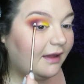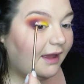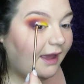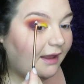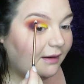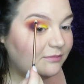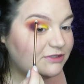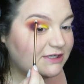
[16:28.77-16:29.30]

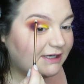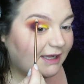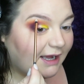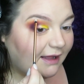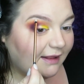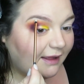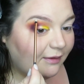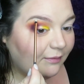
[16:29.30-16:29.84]
And I'm just gonna
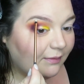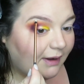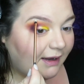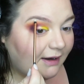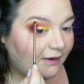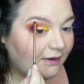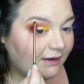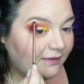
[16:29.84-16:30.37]
highlight
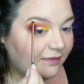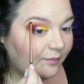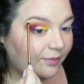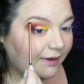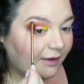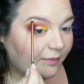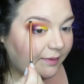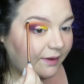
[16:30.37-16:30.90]
right underneath the
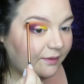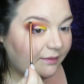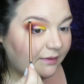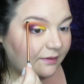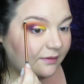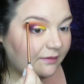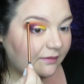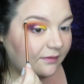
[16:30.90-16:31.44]
brow bone,
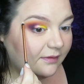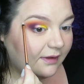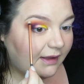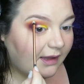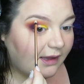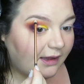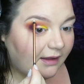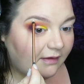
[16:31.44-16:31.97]

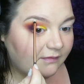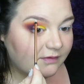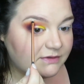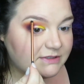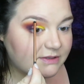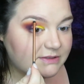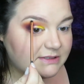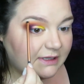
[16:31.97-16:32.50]
ever
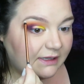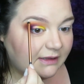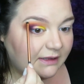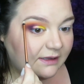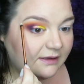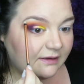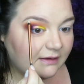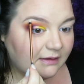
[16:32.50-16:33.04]
so
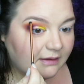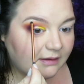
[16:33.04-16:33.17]
slightly.